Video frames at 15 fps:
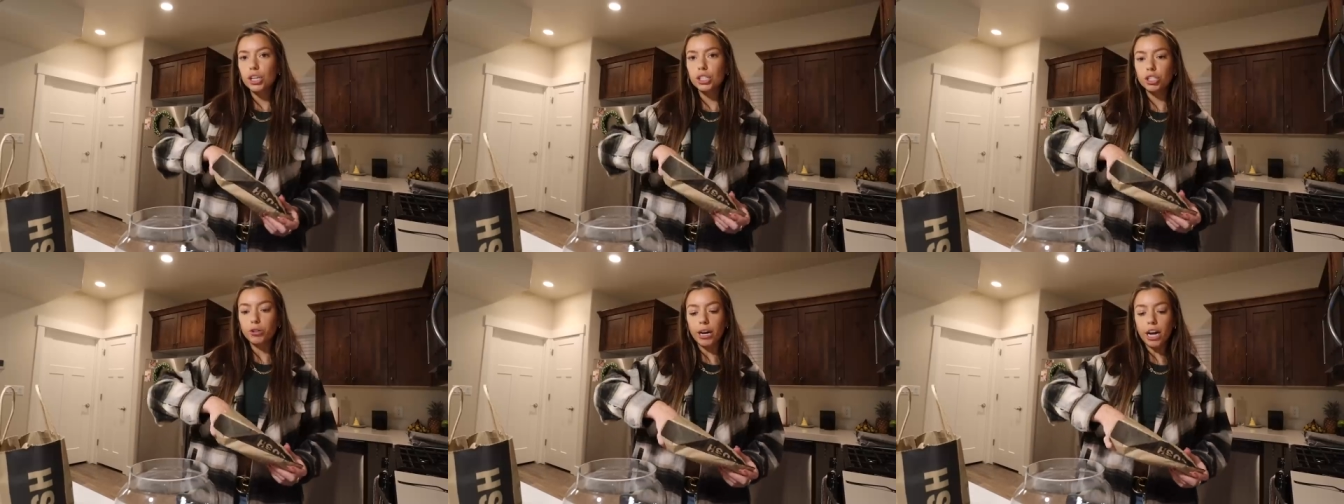
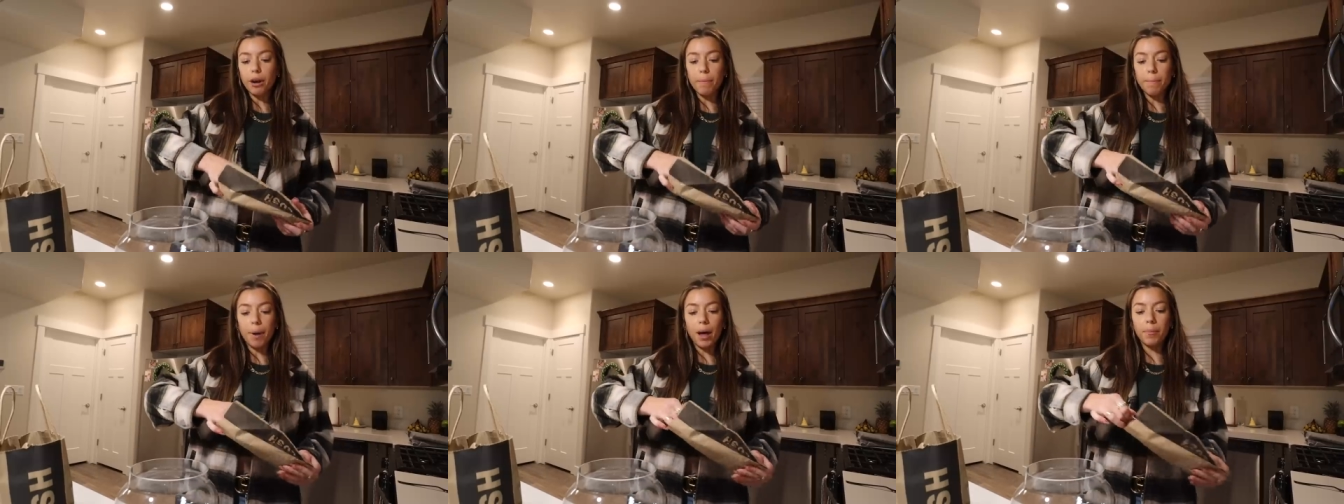So I
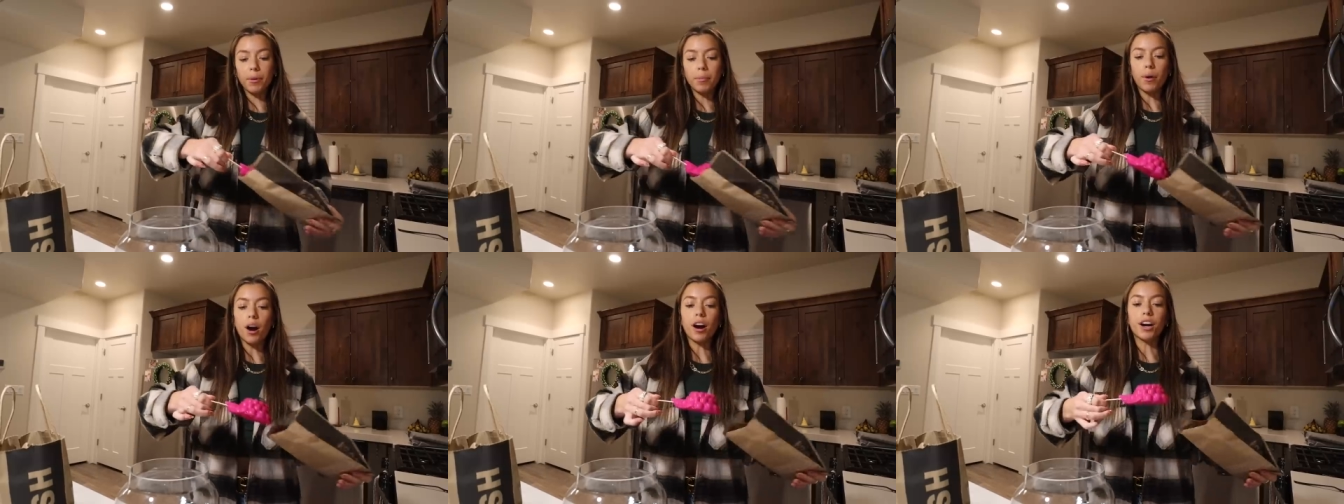got a
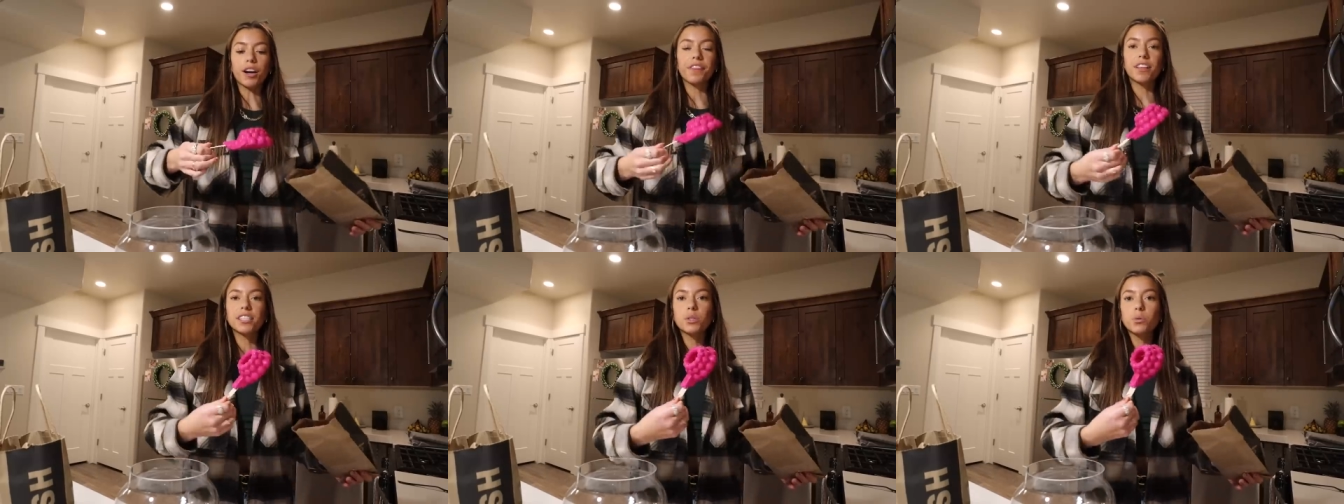bubble bar,
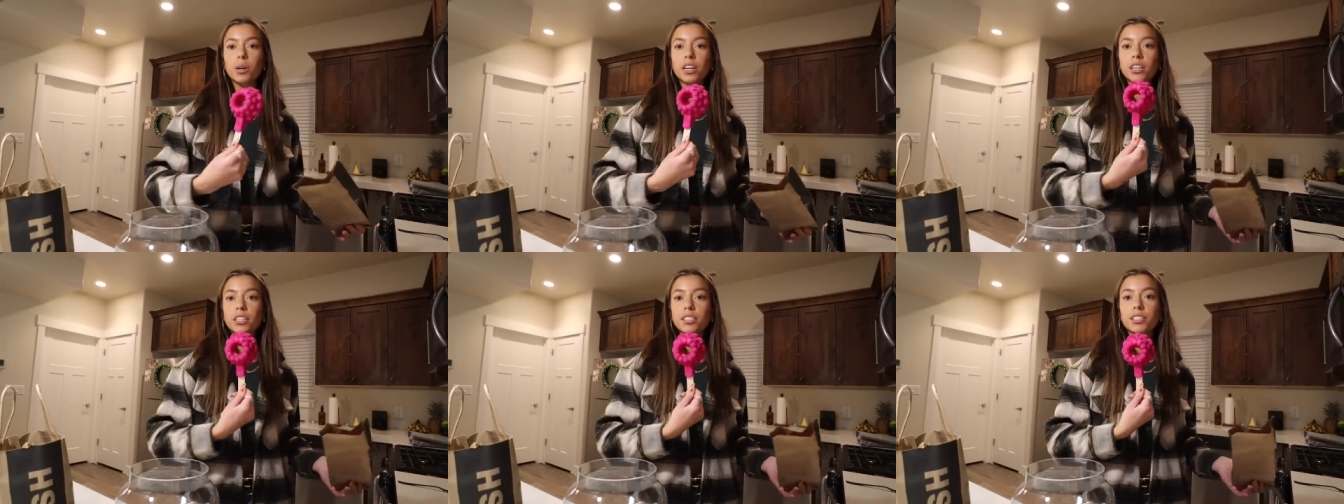and this
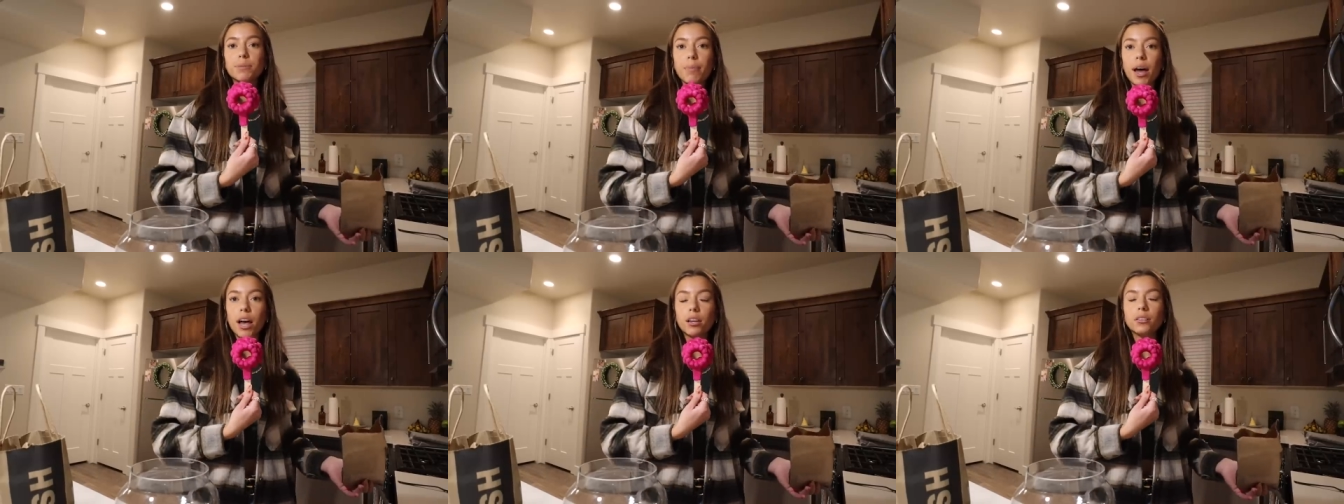one
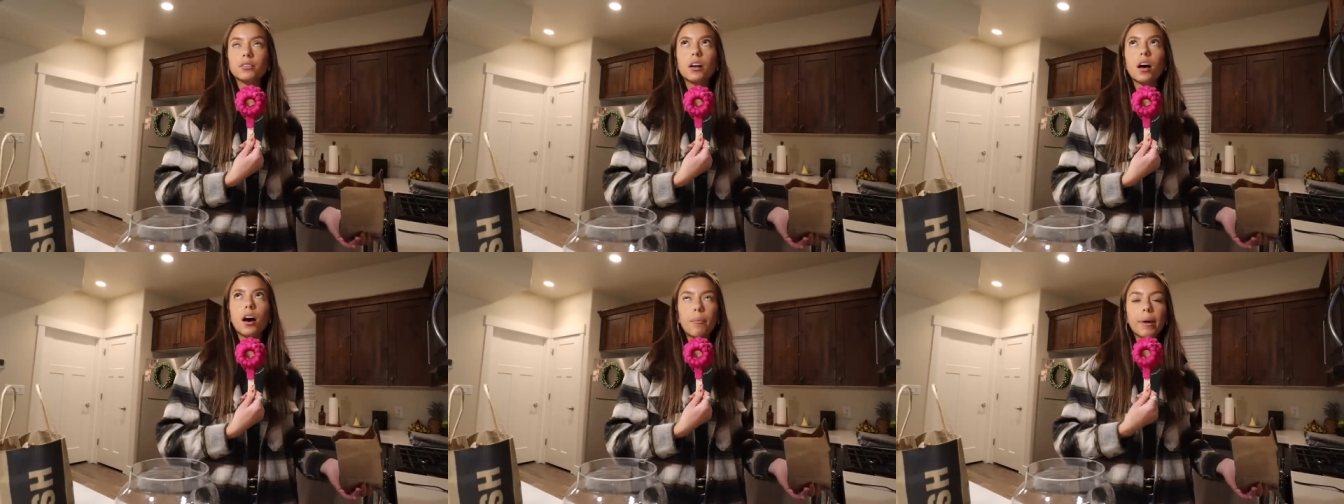
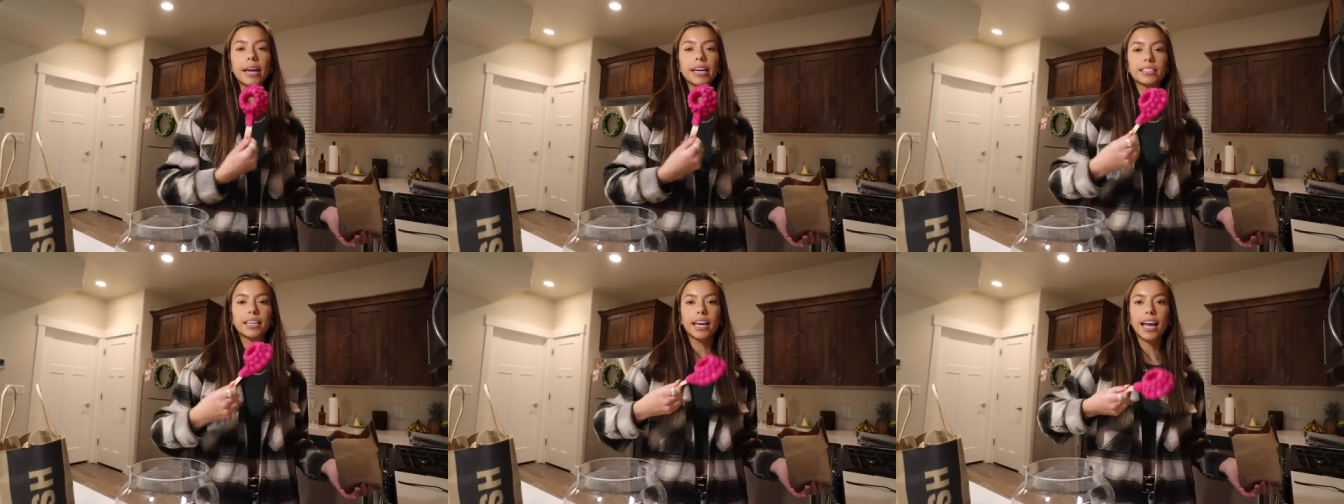smells
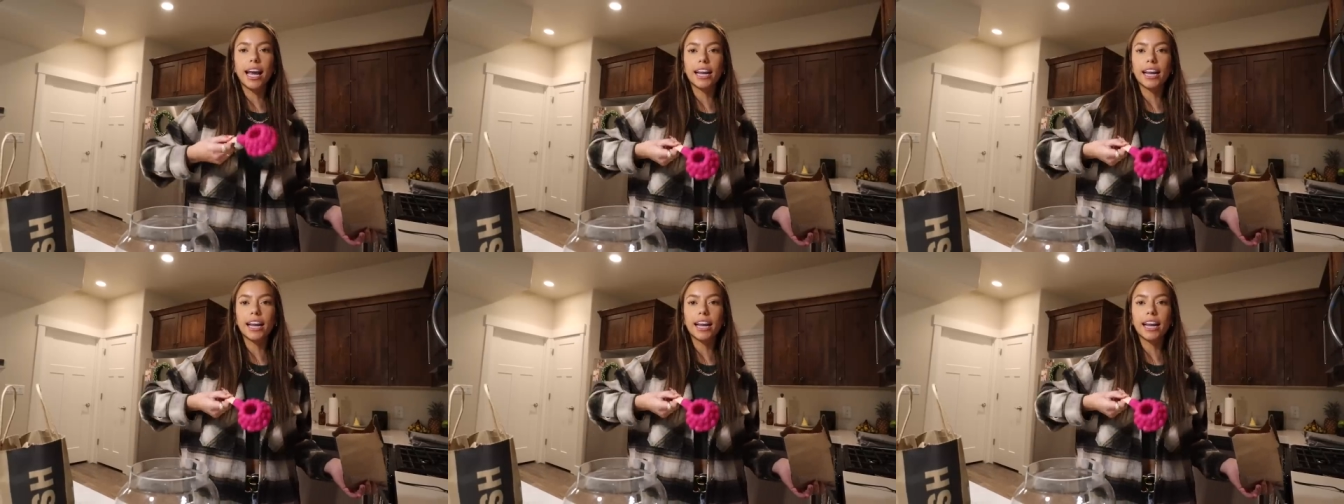amazing,